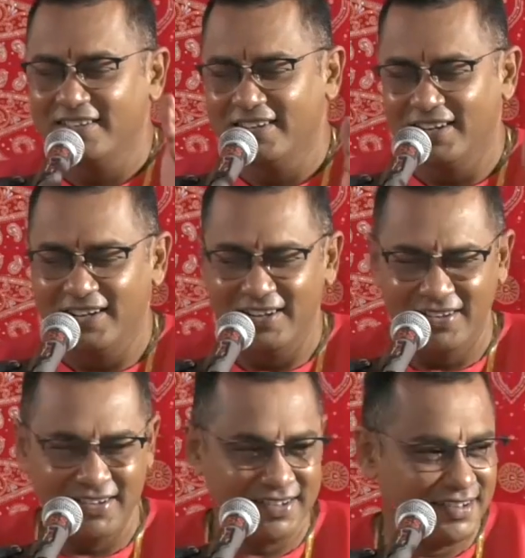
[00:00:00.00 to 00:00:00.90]

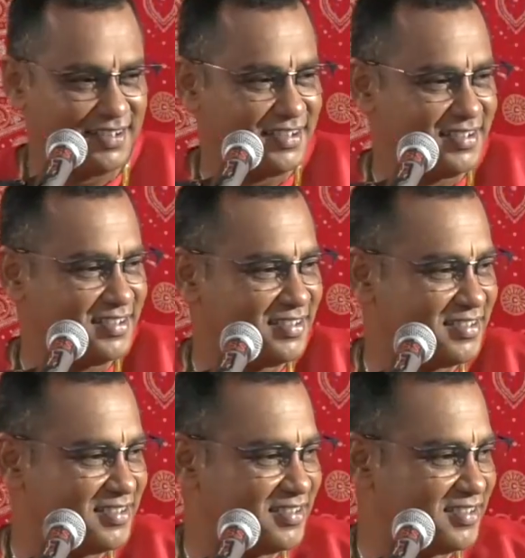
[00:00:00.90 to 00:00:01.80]

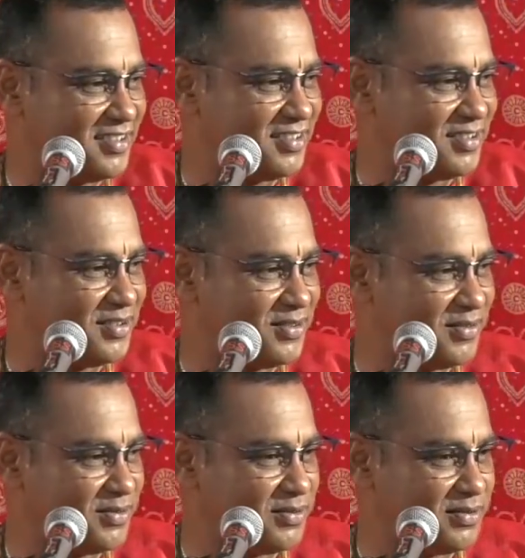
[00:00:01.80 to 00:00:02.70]
(no one is talking)